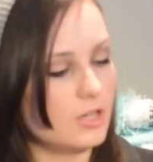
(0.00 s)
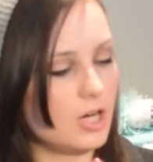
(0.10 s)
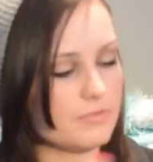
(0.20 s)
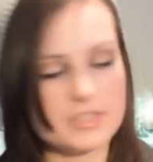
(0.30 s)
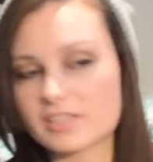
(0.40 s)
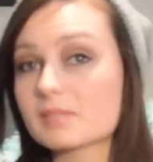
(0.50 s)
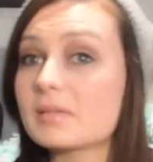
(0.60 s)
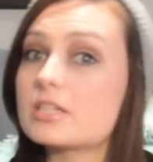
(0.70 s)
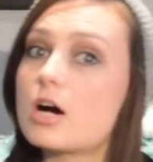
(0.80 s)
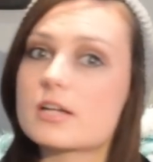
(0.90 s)
often think
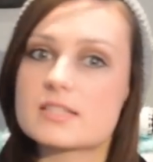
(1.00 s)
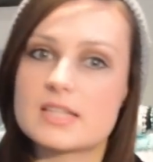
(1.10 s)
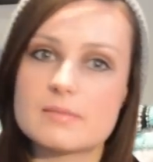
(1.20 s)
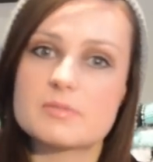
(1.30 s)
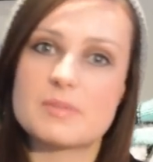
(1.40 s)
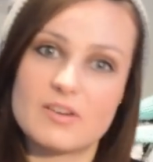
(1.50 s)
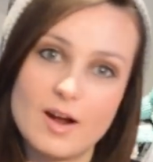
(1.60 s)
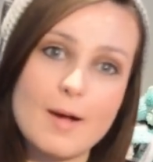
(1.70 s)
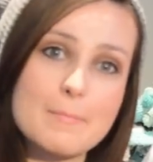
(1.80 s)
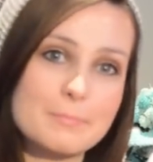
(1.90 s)
my dog is named
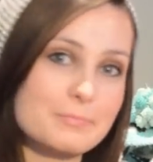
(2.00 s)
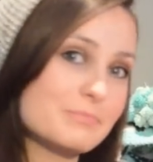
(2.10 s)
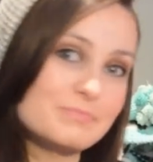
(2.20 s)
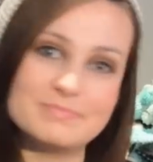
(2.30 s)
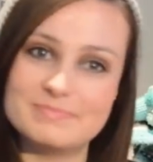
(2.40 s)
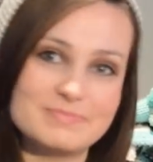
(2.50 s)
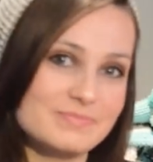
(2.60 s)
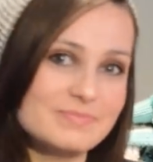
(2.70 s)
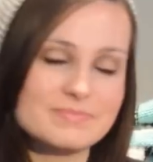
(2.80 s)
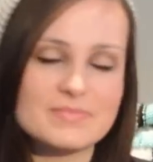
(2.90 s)
Mira.
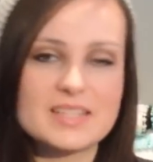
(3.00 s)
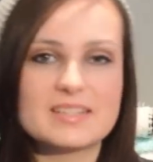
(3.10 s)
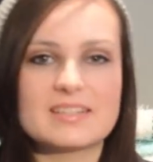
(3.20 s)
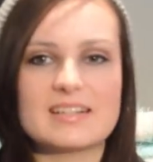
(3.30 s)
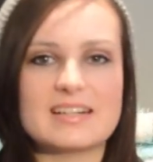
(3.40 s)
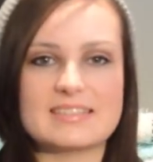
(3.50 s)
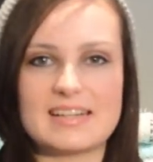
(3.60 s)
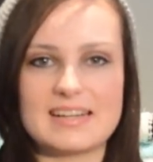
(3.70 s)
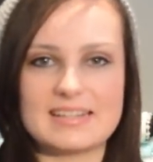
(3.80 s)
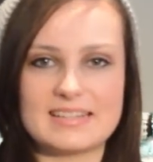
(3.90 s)
Mm-mm. And
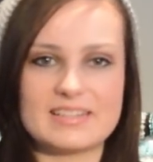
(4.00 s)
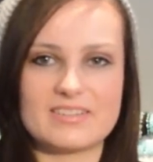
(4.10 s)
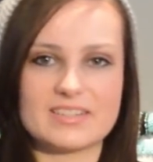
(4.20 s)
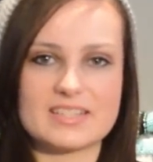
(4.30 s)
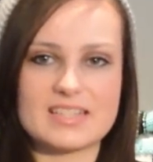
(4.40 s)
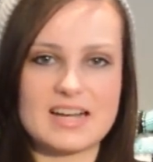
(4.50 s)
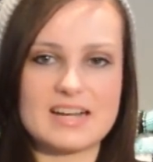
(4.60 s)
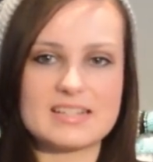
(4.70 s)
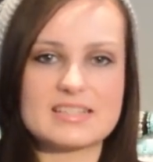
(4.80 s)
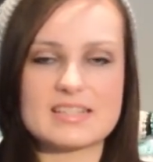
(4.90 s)
then here on the
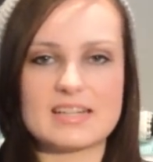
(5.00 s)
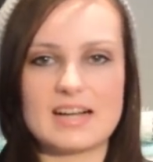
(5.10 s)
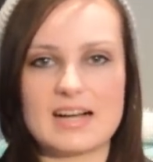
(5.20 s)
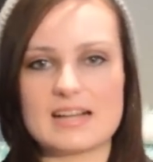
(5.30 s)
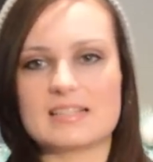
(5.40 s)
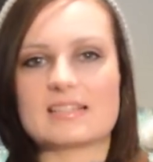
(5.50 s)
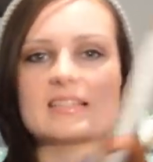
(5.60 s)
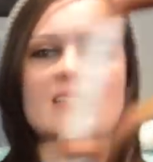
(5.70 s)
sides, it has